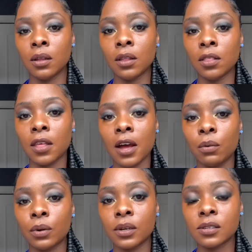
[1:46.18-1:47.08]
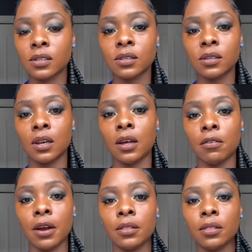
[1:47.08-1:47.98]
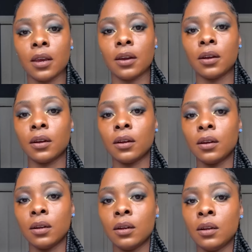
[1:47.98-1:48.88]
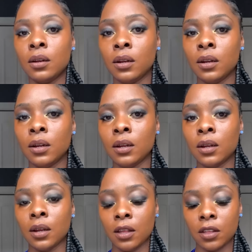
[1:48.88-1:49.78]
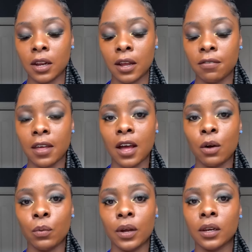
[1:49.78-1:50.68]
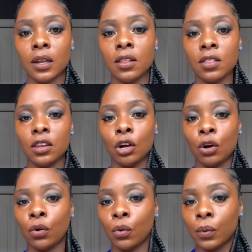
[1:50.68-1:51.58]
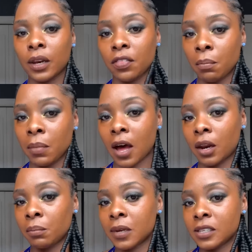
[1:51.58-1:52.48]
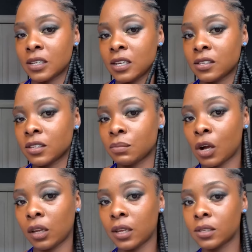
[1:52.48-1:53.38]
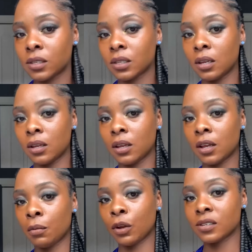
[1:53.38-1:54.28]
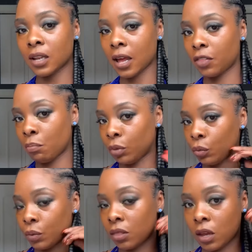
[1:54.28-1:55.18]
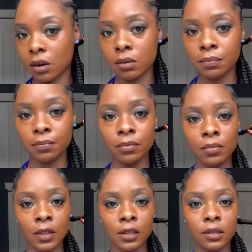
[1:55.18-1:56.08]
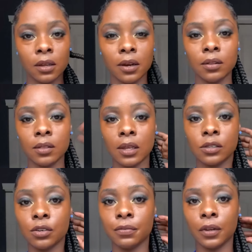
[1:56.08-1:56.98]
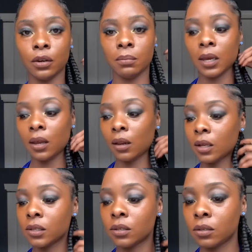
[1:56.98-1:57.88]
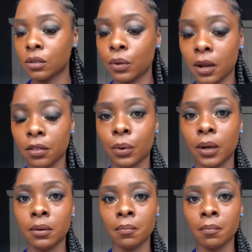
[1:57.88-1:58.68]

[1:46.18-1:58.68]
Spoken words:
And that one is snug right there. And then I have that one, and then the gold one at the bottom because it is the smallest. I want to slide that blue one there. You see there? That's your floating bead. Let's do another one.